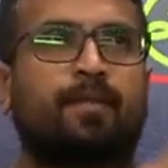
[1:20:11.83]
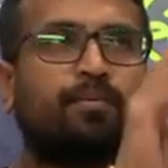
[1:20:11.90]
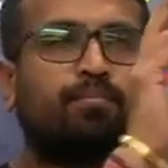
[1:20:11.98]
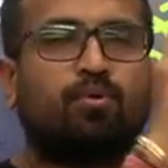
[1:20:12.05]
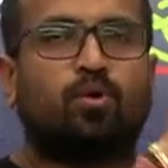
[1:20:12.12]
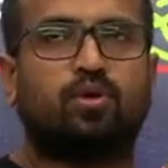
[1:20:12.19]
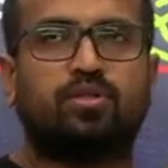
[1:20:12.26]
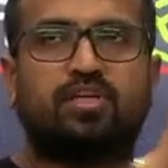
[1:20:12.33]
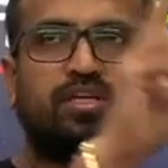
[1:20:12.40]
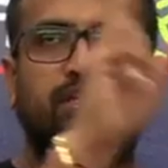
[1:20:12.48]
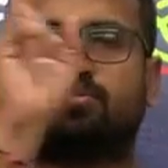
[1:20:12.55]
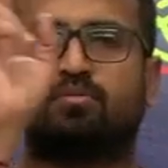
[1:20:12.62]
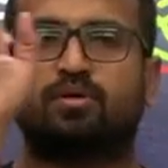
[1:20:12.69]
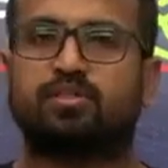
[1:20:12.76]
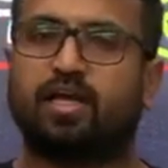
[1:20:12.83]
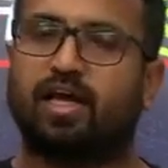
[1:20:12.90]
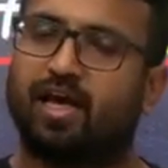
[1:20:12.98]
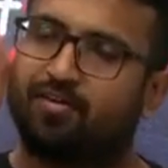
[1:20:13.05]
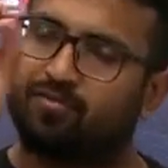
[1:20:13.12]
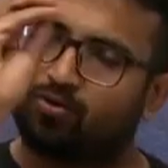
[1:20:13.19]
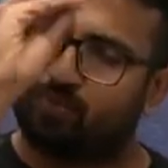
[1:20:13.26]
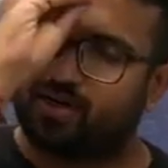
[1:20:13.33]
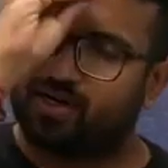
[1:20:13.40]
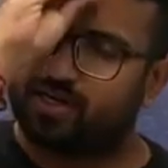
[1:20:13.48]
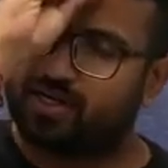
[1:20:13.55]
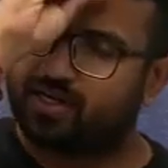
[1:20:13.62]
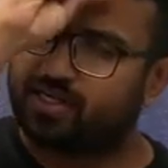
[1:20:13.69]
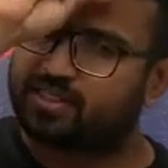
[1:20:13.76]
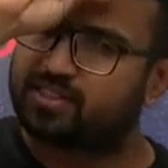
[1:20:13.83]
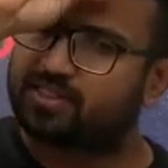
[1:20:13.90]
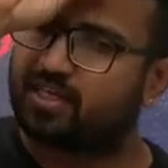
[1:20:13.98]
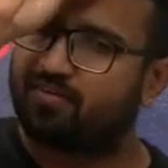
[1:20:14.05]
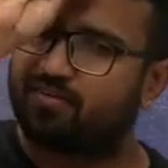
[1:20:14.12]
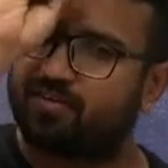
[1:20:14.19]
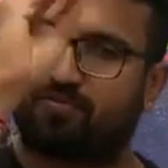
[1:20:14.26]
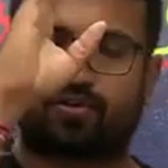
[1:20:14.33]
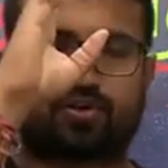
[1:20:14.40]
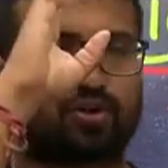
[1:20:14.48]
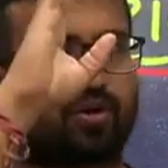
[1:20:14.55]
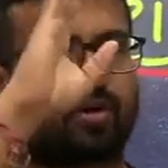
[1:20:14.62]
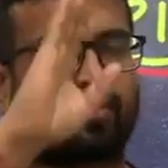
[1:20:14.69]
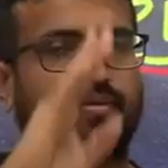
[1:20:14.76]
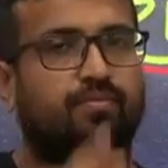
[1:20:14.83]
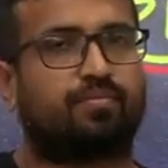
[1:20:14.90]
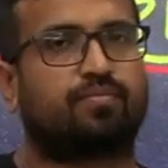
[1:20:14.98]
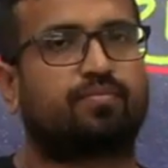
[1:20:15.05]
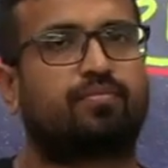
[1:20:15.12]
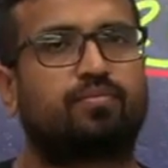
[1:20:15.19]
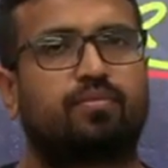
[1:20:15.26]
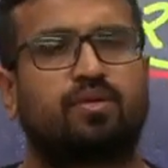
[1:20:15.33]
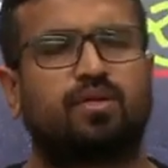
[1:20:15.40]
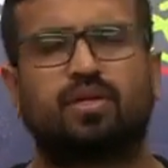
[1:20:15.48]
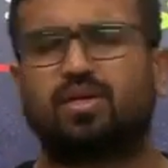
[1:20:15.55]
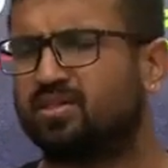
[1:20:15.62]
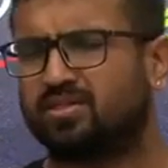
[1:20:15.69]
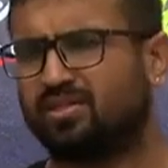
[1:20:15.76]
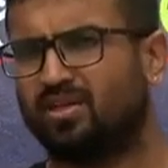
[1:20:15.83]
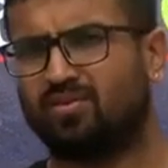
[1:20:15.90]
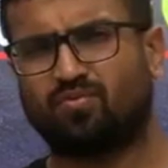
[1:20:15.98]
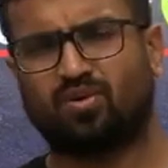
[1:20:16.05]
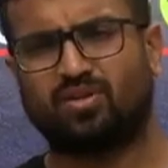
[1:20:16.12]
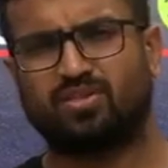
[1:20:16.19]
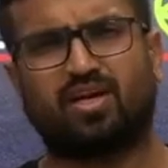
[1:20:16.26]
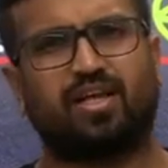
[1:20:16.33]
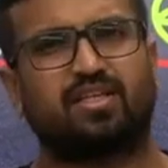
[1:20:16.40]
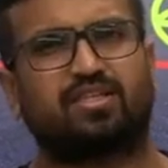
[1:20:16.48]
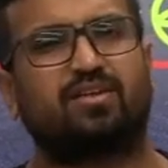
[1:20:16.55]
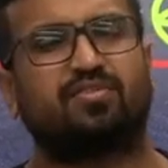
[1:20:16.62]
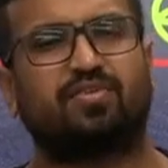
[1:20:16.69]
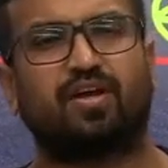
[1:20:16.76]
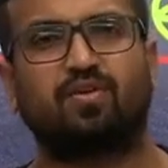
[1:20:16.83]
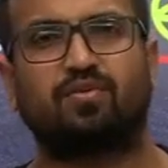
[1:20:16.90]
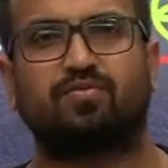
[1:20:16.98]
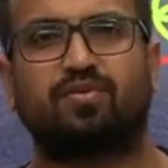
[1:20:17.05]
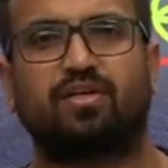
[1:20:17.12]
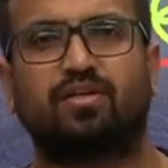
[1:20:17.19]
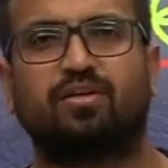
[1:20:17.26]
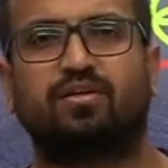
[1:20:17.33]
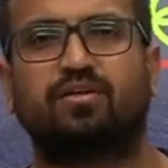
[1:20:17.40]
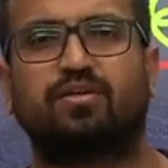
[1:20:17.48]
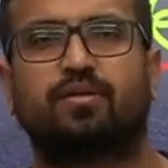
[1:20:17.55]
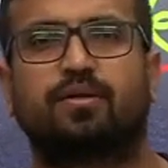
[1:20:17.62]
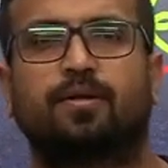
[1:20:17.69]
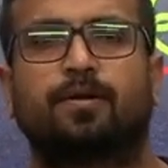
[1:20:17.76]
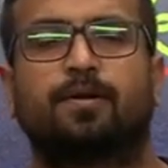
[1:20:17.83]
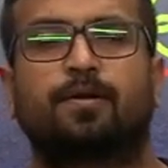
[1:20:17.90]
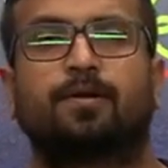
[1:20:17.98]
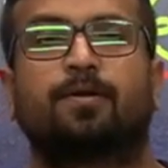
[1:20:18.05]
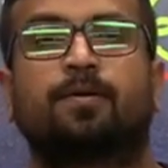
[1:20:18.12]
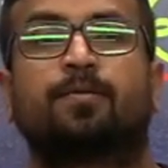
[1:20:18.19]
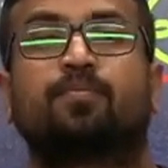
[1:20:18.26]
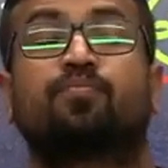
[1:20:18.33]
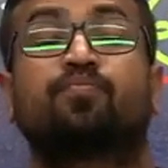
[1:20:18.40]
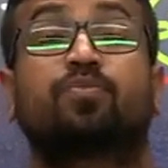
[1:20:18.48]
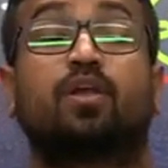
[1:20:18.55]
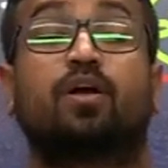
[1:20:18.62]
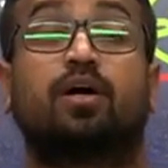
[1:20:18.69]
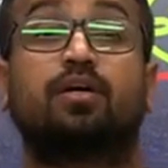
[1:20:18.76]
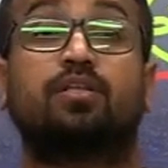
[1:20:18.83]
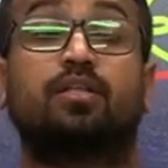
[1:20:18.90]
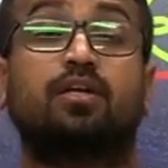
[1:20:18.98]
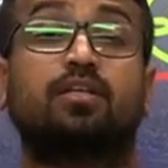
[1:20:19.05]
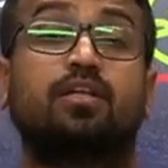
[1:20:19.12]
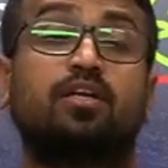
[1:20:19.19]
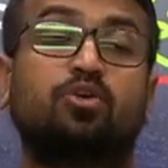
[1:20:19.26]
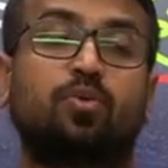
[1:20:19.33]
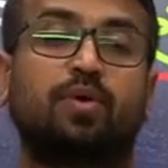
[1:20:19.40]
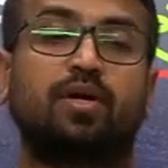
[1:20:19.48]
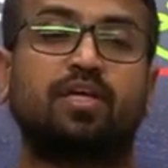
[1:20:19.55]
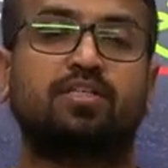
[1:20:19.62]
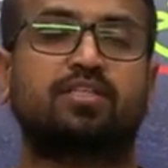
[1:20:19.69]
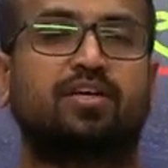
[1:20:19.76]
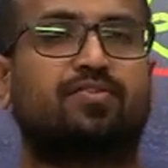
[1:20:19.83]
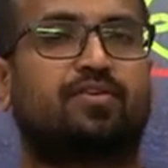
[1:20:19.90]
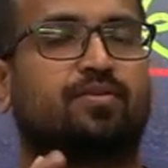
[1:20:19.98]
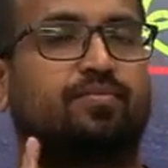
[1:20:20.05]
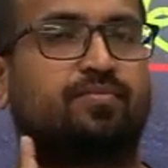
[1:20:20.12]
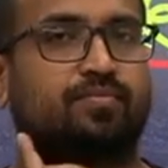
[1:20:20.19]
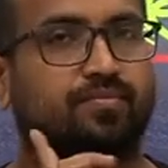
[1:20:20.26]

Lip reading: both the numbers have 27 for sure. So then what is that x and y you have written? Other than 27,